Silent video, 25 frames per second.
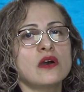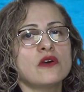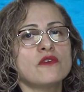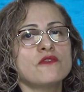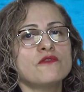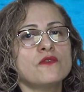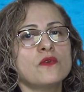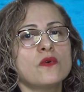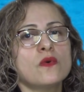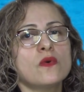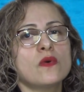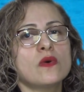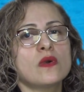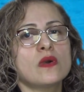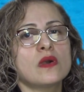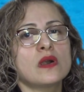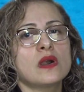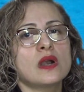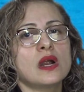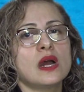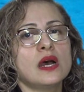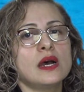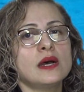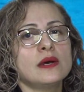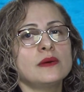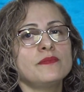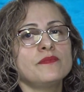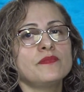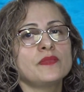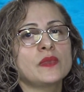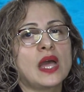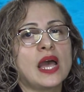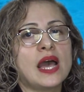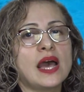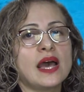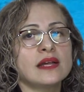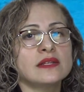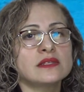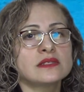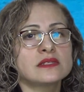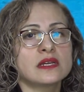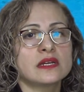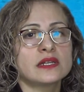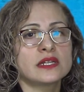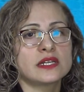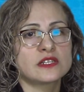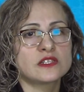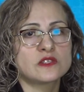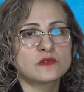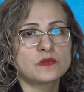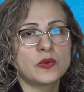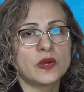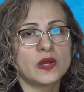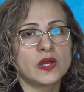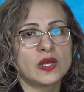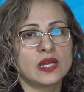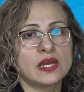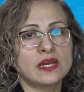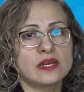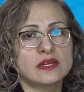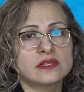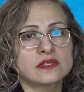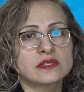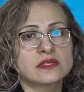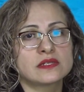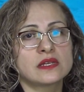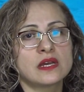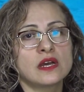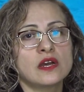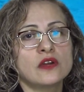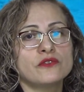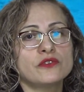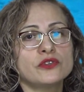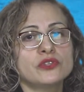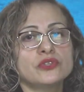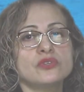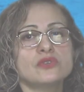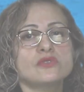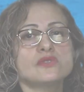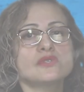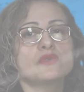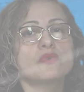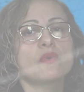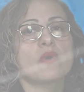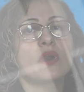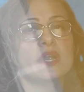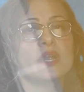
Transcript: for hands-on experience for those who